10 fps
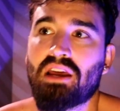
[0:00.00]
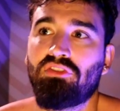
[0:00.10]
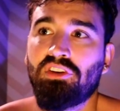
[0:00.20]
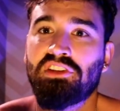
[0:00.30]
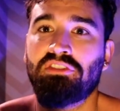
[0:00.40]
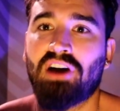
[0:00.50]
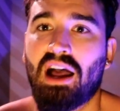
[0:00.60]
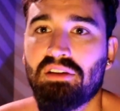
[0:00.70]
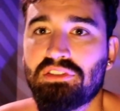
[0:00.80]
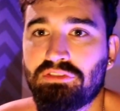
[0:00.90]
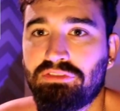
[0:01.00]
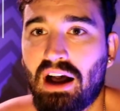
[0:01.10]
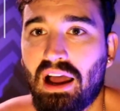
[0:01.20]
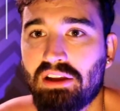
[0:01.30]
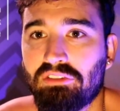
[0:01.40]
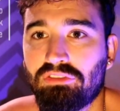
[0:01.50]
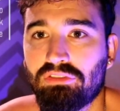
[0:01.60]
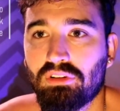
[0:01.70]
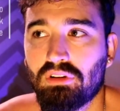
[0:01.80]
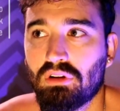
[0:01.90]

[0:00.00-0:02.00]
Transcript: had a 55 to 5